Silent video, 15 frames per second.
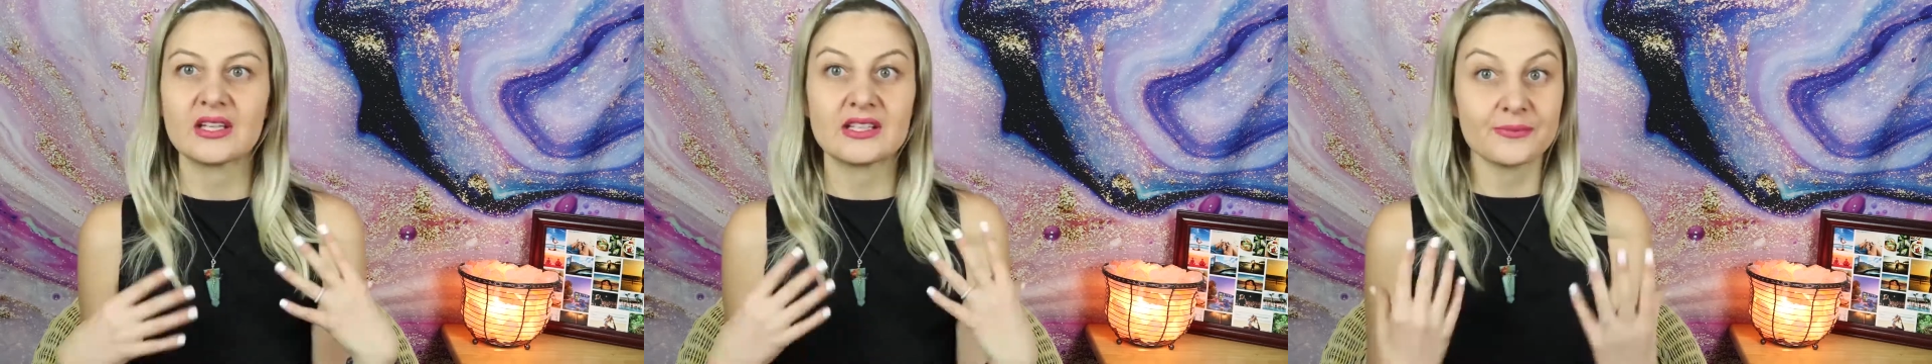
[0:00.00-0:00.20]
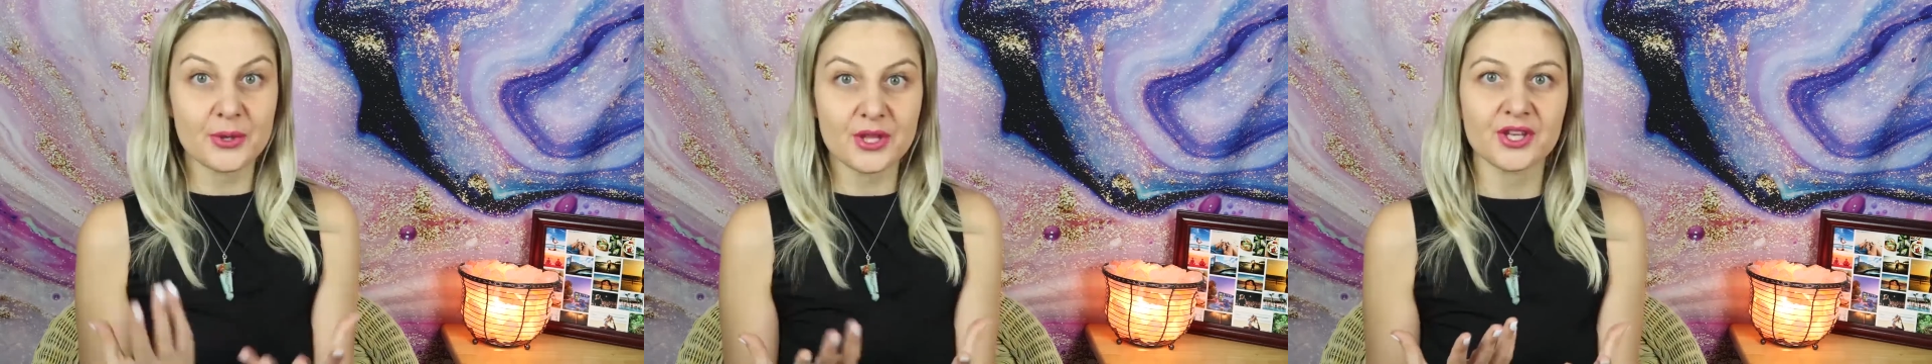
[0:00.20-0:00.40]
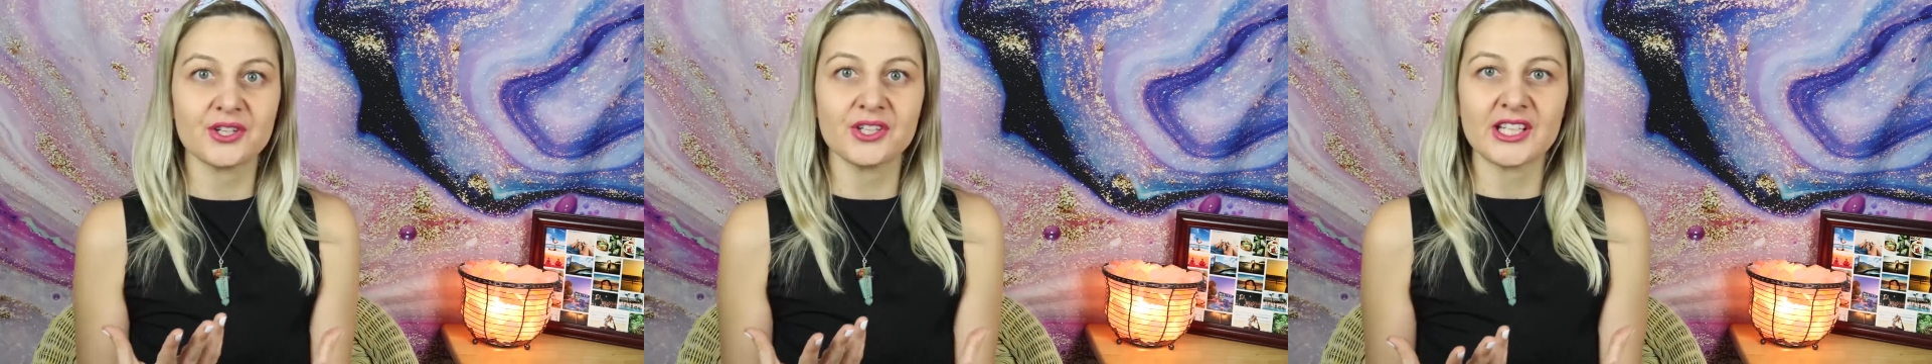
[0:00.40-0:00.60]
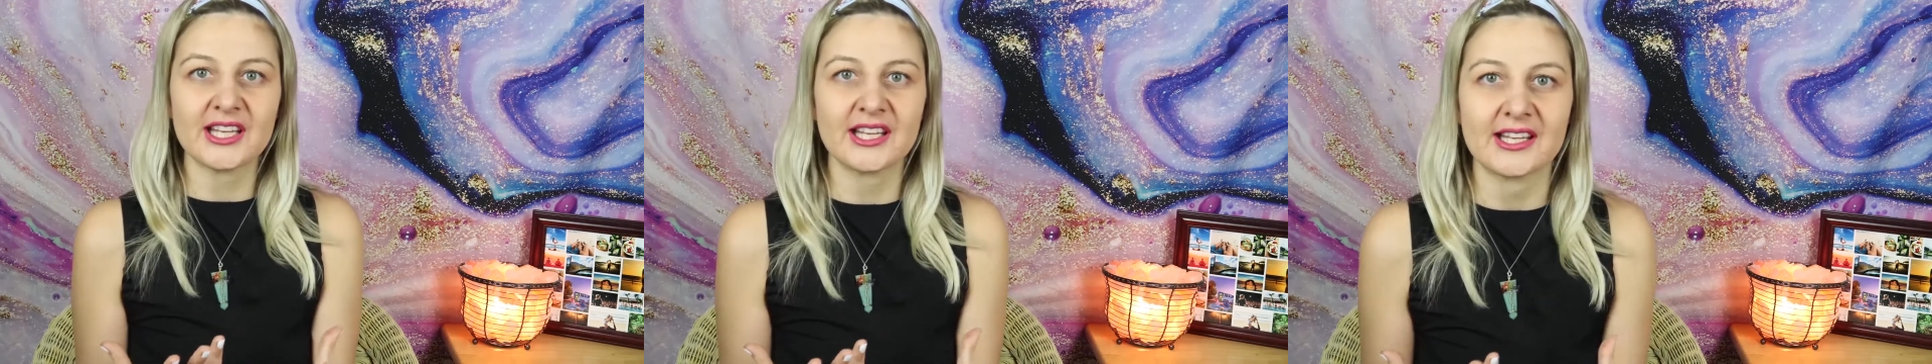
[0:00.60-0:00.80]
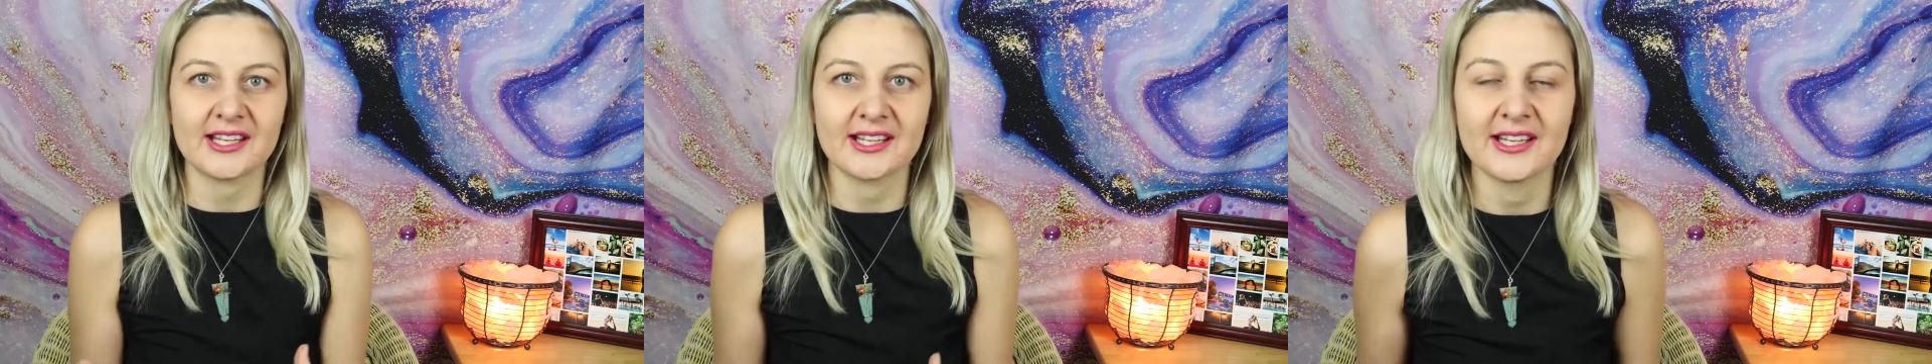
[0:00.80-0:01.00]
With
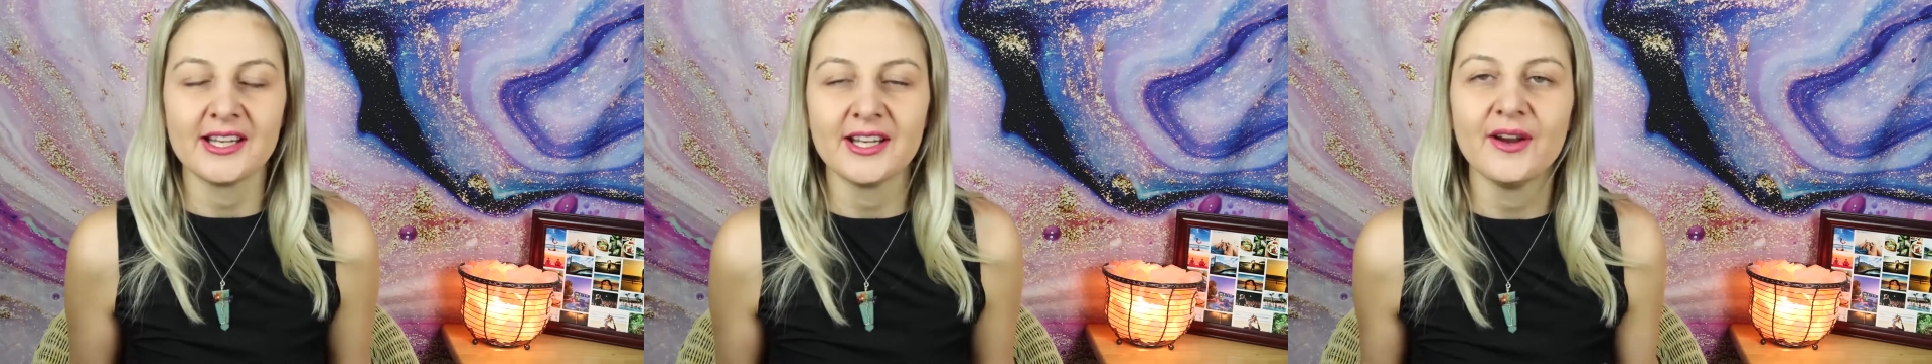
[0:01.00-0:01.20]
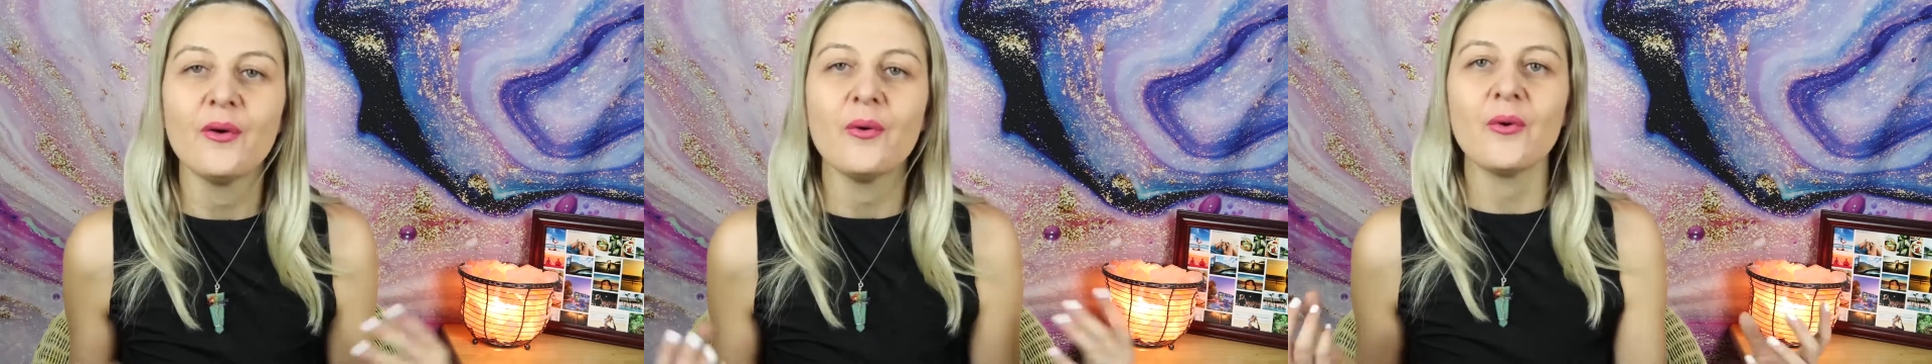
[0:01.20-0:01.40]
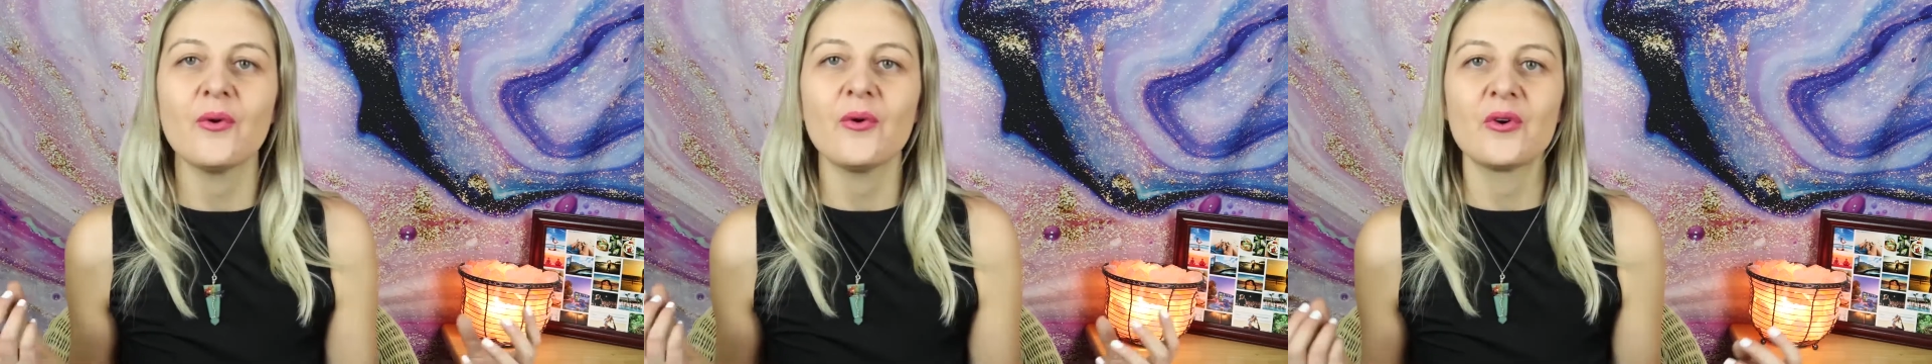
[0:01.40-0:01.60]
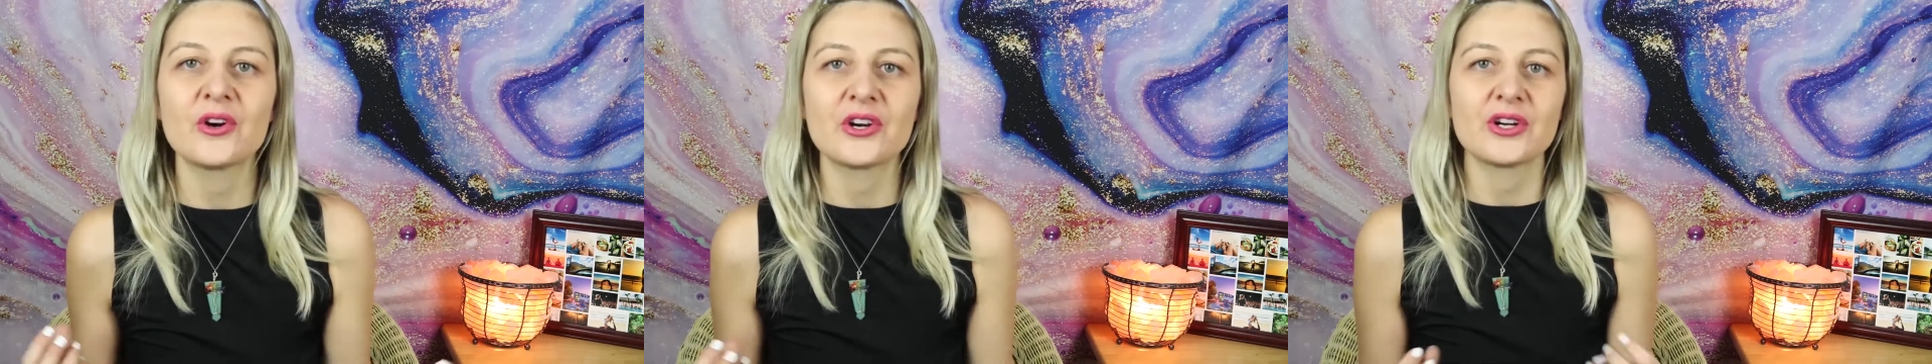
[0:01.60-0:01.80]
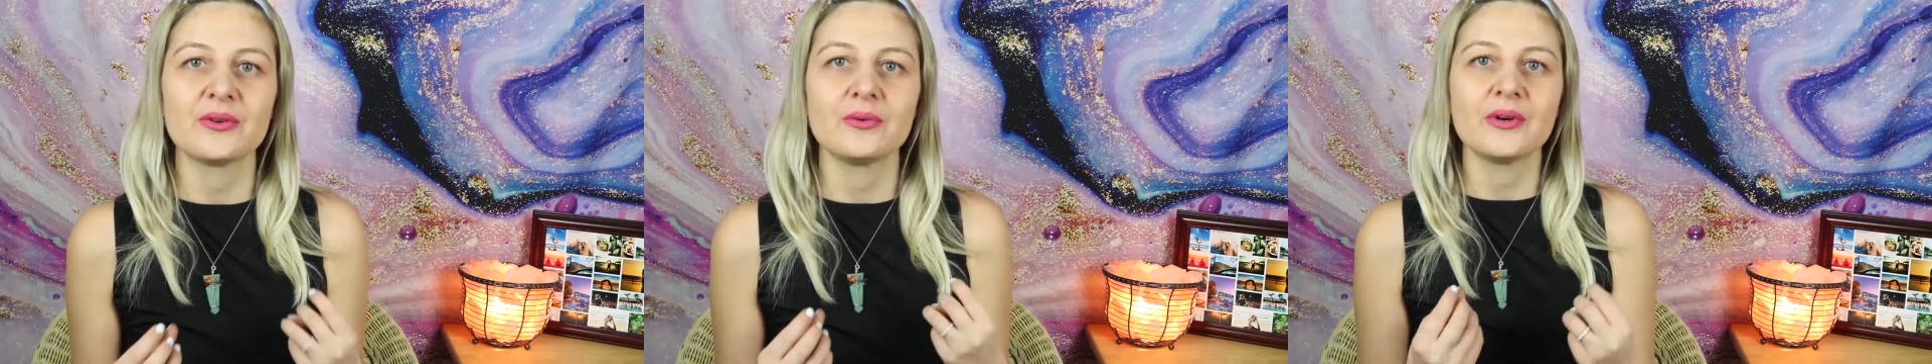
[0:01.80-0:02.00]
cooking
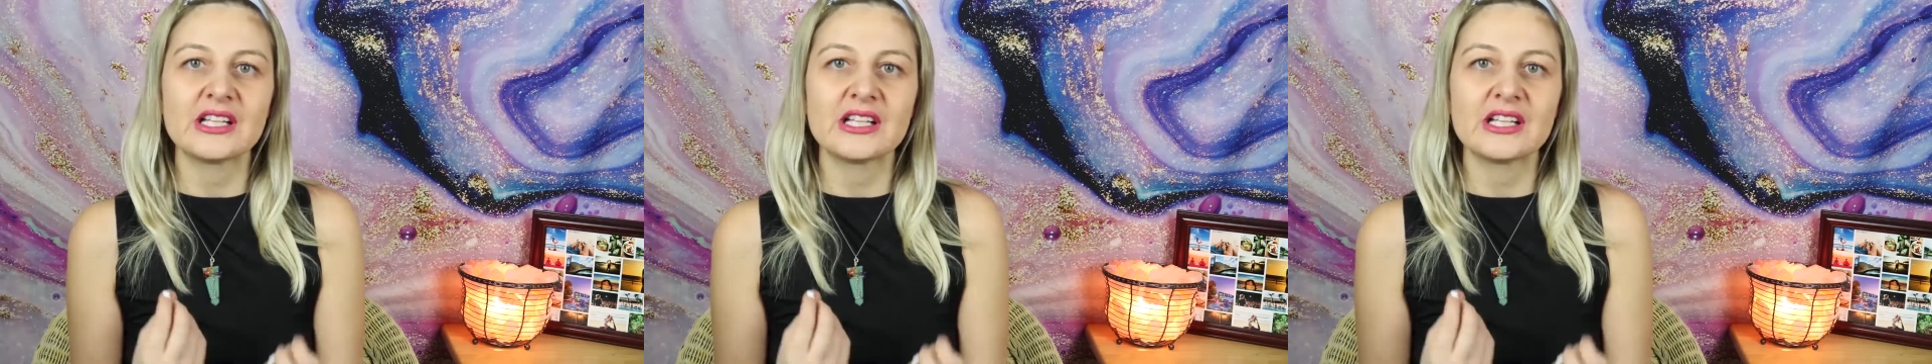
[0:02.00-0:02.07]
or